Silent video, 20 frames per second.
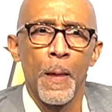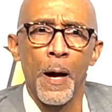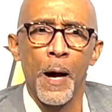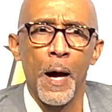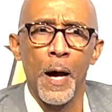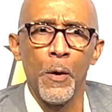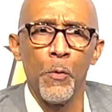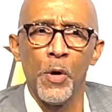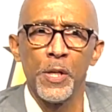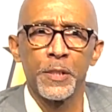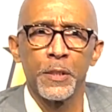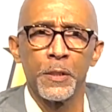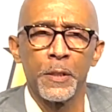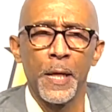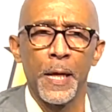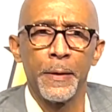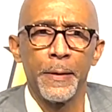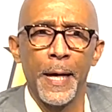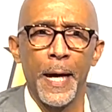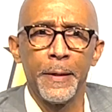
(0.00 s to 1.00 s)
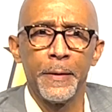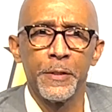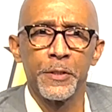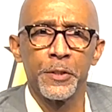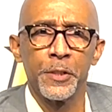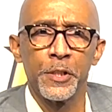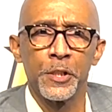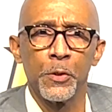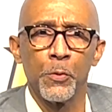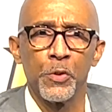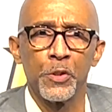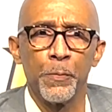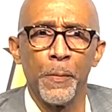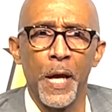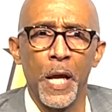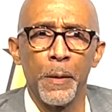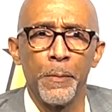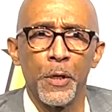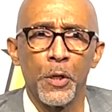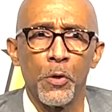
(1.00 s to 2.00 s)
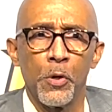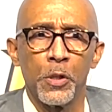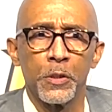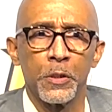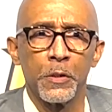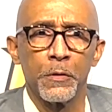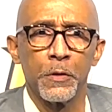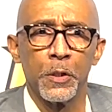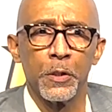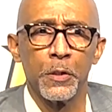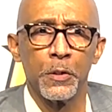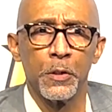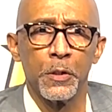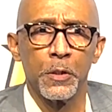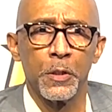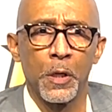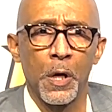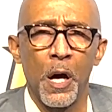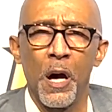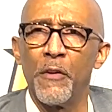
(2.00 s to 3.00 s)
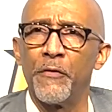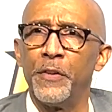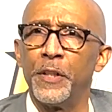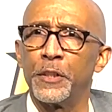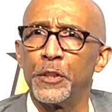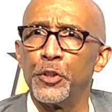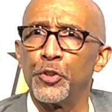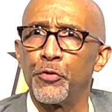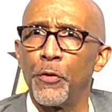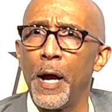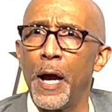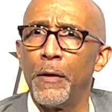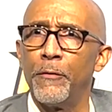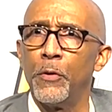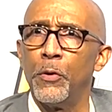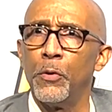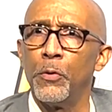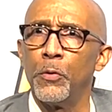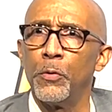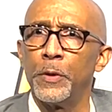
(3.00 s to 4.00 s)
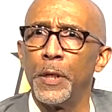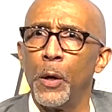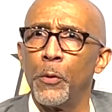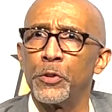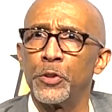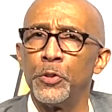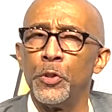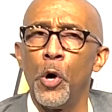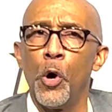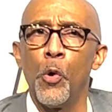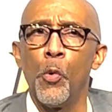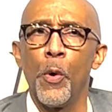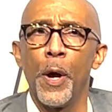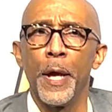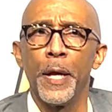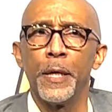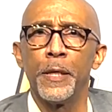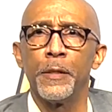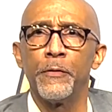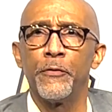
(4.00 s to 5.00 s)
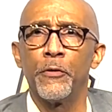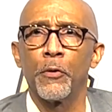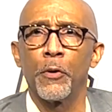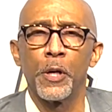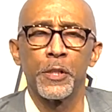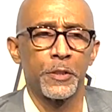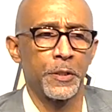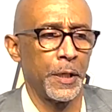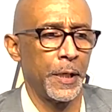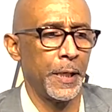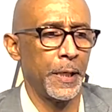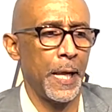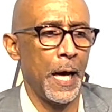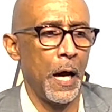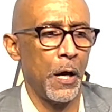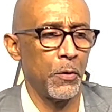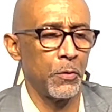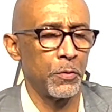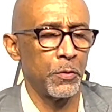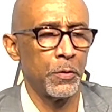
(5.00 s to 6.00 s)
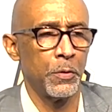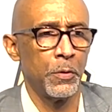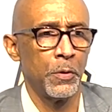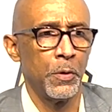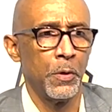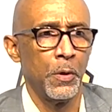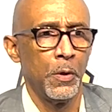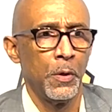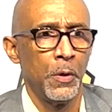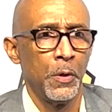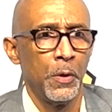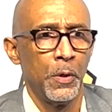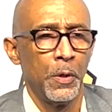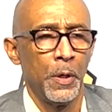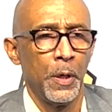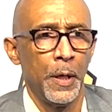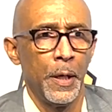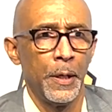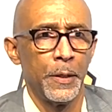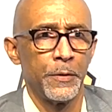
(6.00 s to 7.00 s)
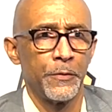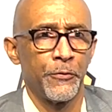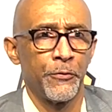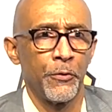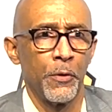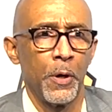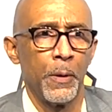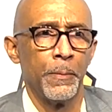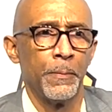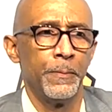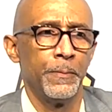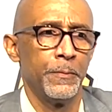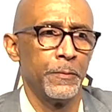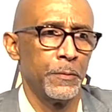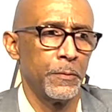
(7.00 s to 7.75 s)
did? It wasn't. That decision was made because of the conflict in travel. There was no way for us to get out from